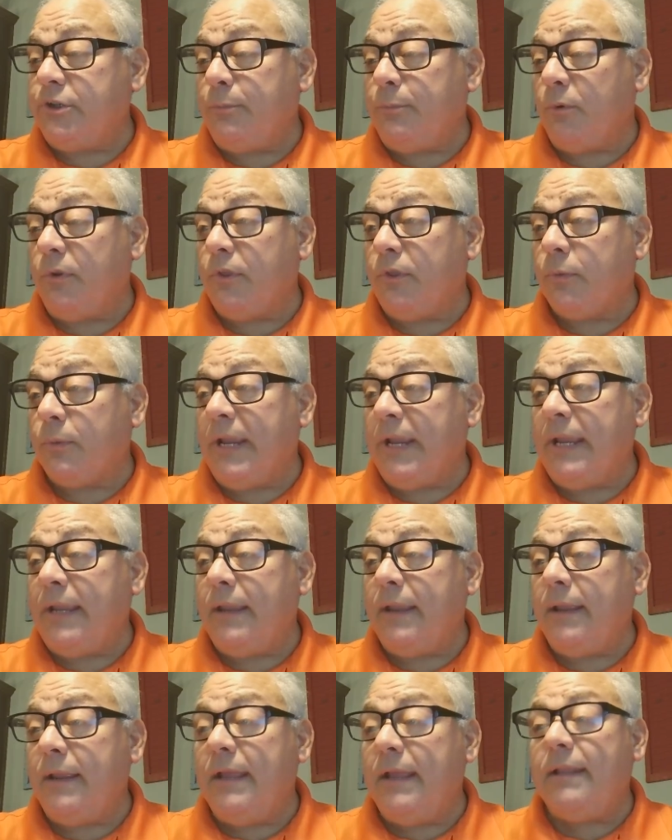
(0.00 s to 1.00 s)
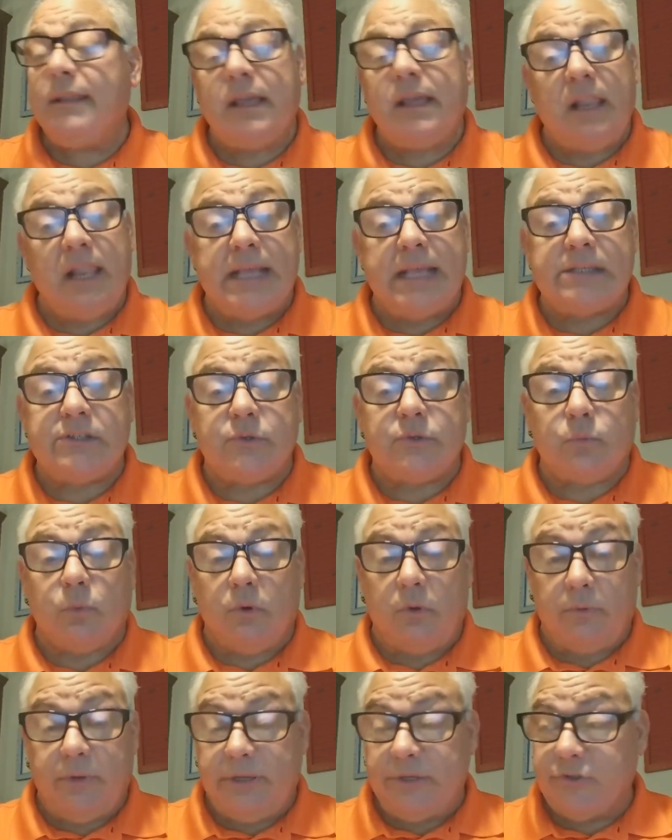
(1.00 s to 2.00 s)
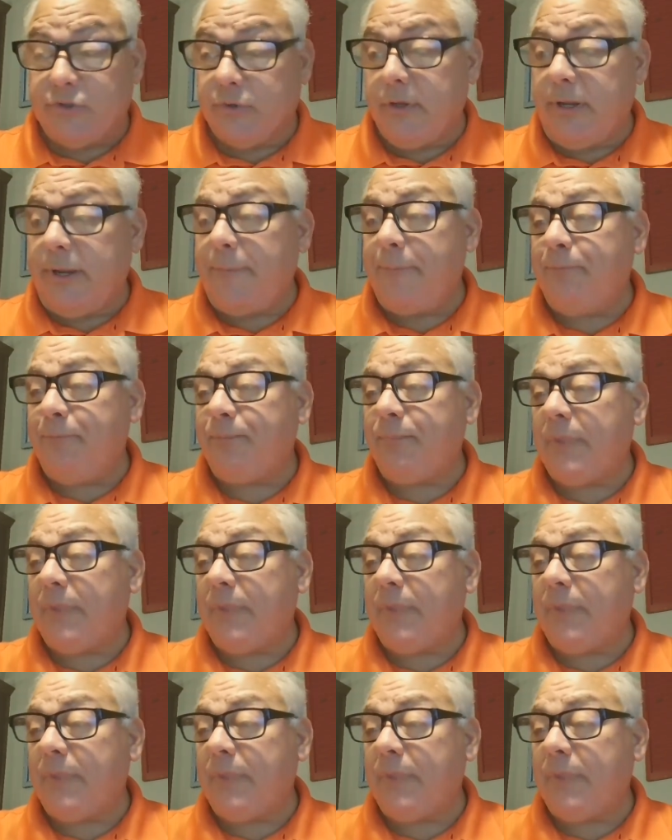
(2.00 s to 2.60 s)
2.3. The class is World History.